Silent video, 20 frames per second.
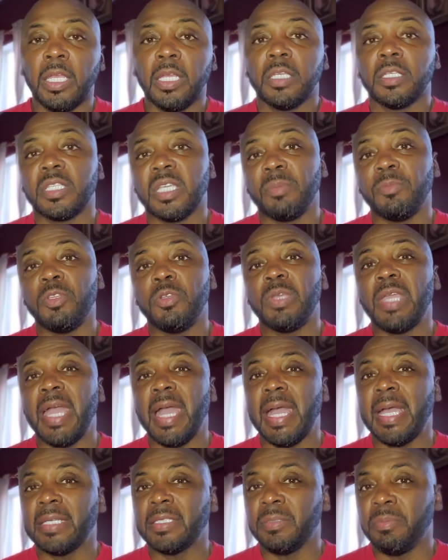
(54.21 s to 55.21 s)
Some of you
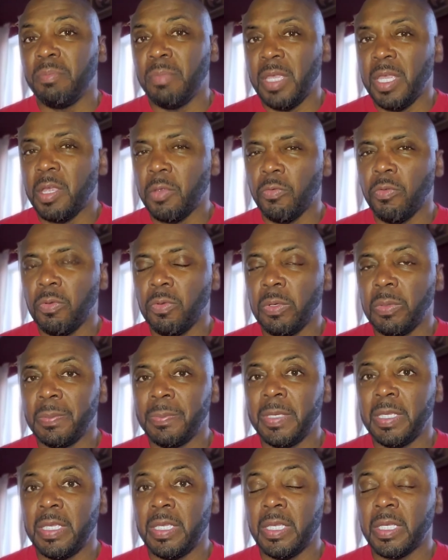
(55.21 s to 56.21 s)
guys may agree with
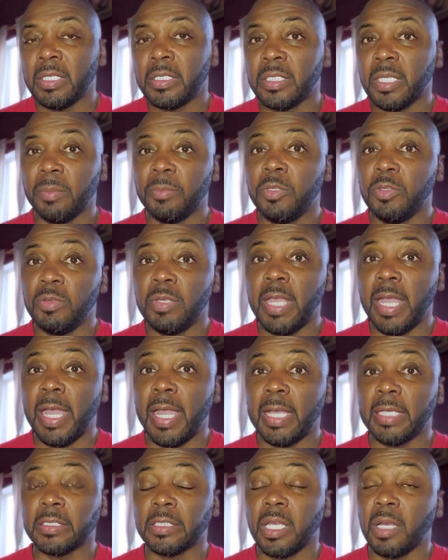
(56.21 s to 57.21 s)
me. Some of you
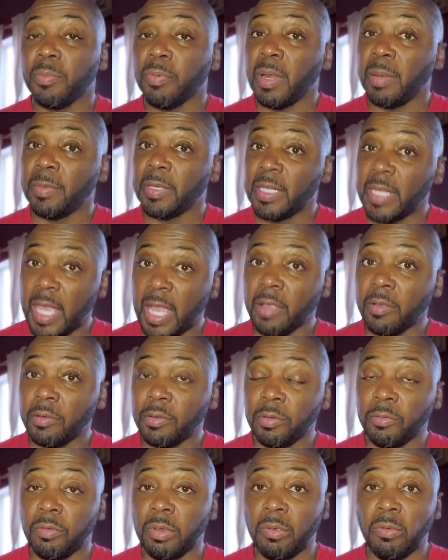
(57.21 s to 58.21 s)
guys are probably not going
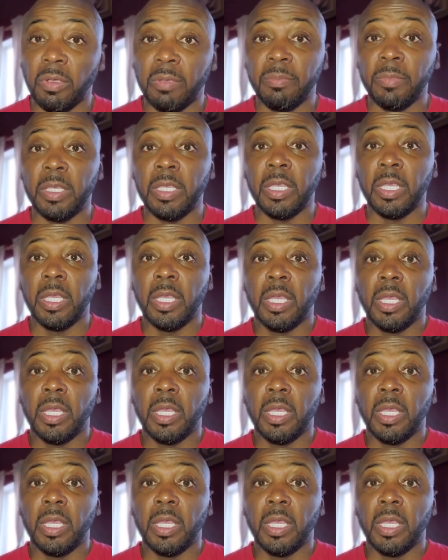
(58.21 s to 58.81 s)
to agree with me.